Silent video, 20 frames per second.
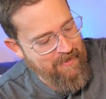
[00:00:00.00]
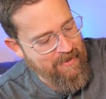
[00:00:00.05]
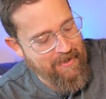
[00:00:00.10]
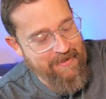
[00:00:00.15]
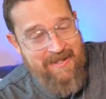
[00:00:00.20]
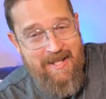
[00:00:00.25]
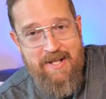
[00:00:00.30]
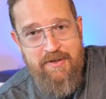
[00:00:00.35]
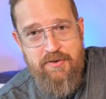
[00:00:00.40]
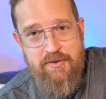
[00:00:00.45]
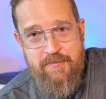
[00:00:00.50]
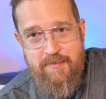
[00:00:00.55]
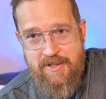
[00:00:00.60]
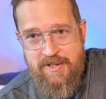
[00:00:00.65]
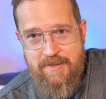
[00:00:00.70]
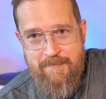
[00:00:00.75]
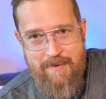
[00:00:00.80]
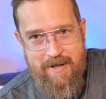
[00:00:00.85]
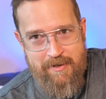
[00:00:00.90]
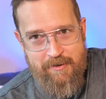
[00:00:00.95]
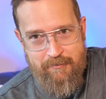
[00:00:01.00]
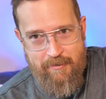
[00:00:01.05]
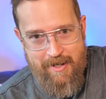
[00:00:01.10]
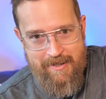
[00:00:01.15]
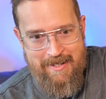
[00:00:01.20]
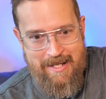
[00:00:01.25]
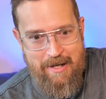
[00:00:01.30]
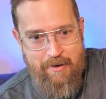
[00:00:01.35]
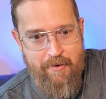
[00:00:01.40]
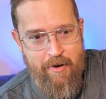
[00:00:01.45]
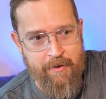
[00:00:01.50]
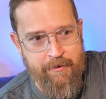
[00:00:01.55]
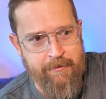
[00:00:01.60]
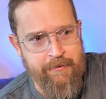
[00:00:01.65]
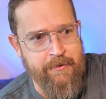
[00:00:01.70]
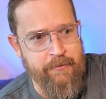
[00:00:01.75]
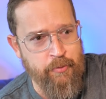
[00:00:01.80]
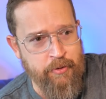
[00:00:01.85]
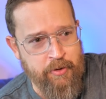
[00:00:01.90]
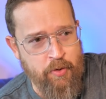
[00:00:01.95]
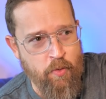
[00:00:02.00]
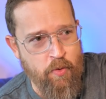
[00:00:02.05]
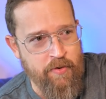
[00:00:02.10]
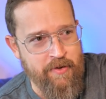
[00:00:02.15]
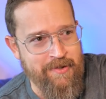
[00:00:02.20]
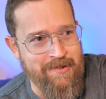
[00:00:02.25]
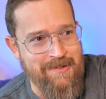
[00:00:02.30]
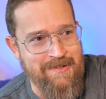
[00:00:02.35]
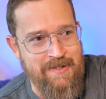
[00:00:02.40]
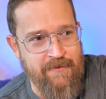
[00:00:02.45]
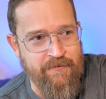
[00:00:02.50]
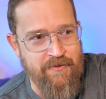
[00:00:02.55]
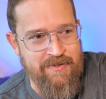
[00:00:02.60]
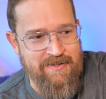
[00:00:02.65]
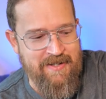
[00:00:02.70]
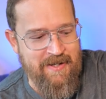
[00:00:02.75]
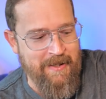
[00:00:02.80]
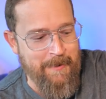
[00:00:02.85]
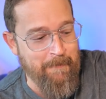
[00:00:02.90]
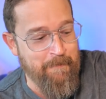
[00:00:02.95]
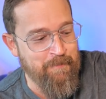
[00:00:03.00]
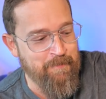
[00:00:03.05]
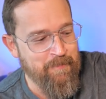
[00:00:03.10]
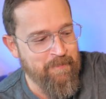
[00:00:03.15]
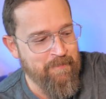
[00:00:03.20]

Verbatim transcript: I can't do much about it right now other than record at a different time.